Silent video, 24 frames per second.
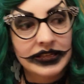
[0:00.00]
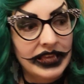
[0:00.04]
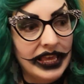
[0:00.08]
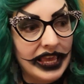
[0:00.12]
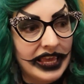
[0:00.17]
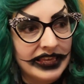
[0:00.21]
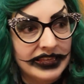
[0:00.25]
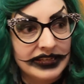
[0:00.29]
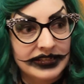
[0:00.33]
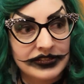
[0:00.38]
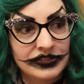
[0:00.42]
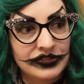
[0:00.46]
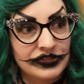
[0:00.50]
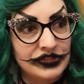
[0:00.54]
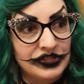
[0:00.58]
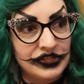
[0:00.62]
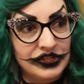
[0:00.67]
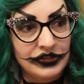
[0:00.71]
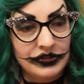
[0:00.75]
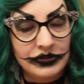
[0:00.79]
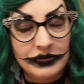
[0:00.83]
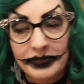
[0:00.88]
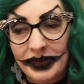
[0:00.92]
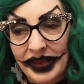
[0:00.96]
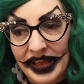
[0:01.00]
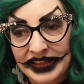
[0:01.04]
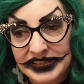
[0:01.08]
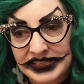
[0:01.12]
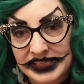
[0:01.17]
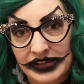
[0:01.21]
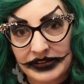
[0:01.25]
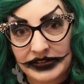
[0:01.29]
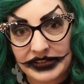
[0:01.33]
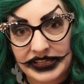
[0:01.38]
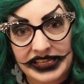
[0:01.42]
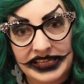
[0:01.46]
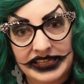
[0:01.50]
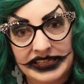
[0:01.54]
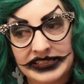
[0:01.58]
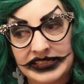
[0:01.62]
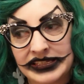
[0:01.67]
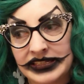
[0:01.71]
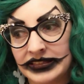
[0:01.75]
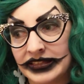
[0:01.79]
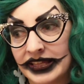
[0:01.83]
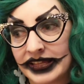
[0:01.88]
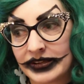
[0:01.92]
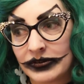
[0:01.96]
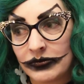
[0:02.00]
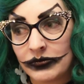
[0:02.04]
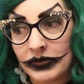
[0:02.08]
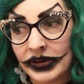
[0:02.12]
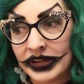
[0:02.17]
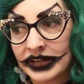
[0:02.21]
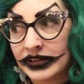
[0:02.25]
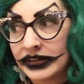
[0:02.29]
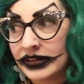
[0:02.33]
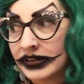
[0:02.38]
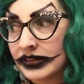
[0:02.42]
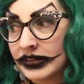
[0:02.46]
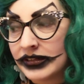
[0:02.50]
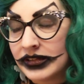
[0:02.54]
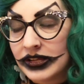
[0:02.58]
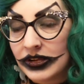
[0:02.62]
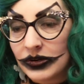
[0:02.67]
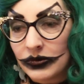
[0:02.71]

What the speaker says: And do you pass out candy? Like, what are